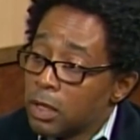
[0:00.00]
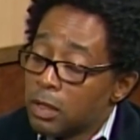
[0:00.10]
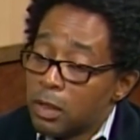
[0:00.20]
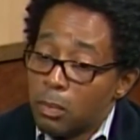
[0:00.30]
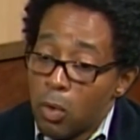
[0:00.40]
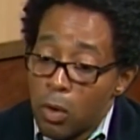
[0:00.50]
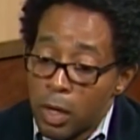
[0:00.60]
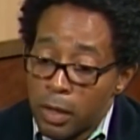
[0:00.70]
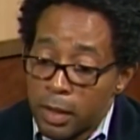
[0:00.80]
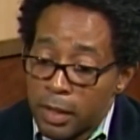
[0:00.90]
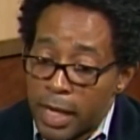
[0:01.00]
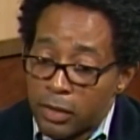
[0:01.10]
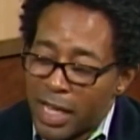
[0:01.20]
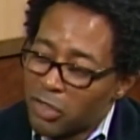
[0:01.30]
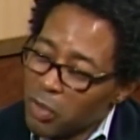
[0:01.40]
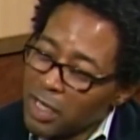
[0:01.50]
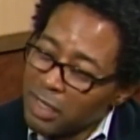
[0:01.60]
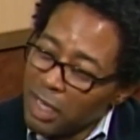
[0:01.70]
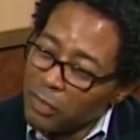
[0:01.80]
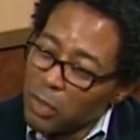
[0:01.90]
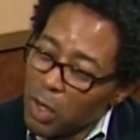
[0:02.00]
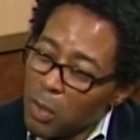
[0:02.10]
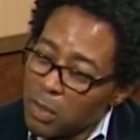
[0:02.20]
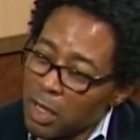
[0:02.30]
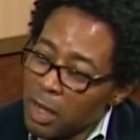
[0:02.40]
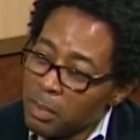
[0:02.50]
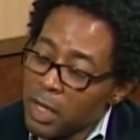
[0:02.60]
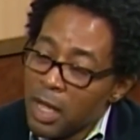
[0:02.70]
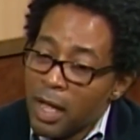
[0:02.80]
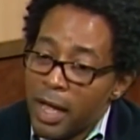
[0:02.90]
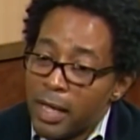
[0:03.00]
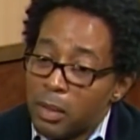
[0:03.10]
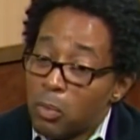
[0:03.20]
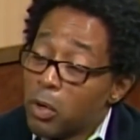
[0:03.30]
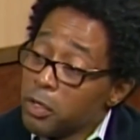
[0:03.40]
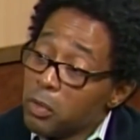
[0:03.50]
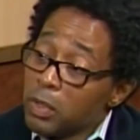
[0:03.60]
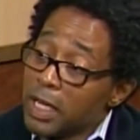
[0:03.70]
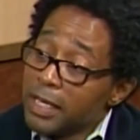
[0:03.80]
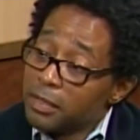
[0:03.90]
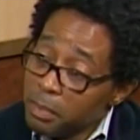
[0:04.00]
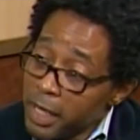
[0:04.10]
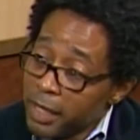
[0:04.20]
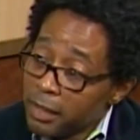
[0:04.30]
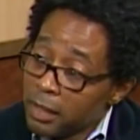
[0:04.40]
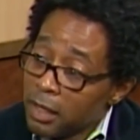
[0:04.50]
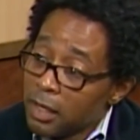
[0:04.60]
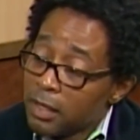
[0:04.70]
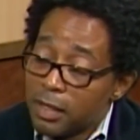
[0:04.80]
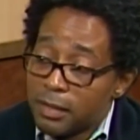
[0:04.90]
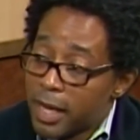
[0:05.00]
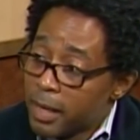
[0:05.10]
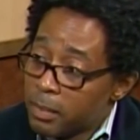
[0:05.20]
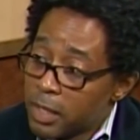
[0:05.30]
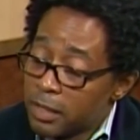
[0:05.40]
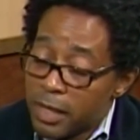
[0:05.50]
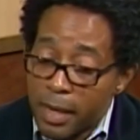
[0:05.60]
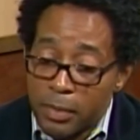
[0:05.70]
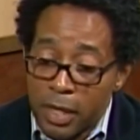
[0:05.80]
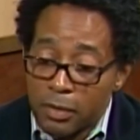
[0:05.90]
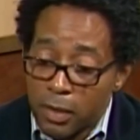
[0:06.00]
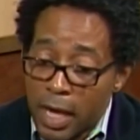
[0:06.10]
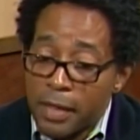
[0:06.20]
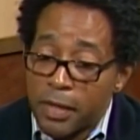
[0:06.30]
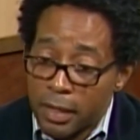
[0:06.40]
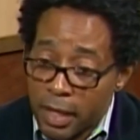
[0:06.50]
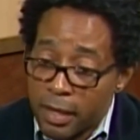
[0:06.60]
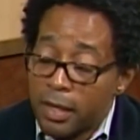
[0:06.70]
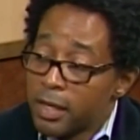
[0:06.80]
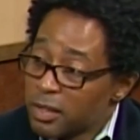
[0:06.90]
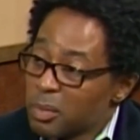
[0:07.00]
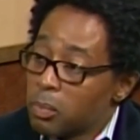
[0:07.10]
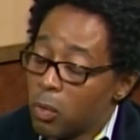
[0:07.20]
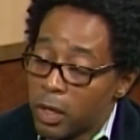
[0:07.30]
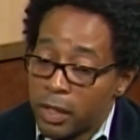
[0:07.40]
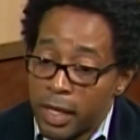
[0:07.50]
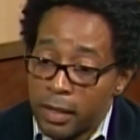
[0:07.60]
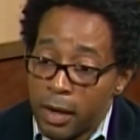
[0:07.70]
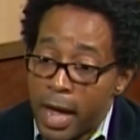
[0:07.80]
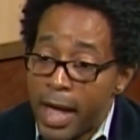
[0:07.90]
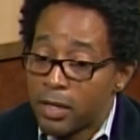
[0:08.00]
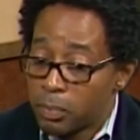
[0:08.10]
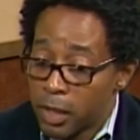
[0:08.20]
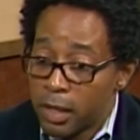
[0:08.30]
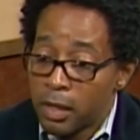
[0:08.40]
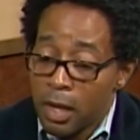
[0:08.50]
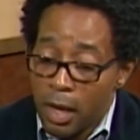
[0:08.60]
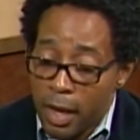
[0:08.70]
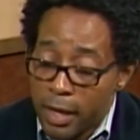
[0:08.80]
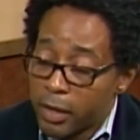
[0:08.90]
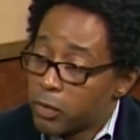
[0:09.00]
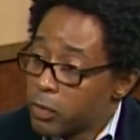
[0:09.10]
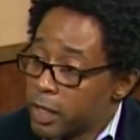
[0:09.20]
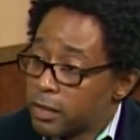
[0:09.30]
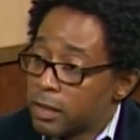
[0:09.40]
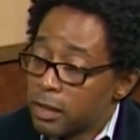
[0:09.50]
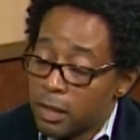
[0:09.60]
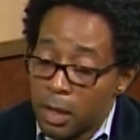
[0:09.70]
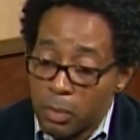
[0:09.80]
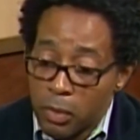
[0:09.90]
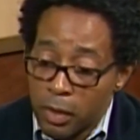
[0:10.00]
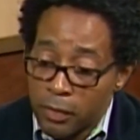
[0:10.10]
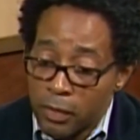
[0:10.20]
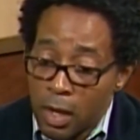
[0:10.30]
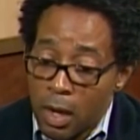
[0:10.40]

the more that trust level goes up, and the more you relate to me, the same thing. So yeah, I think that it is important, and there has been an increase in the number of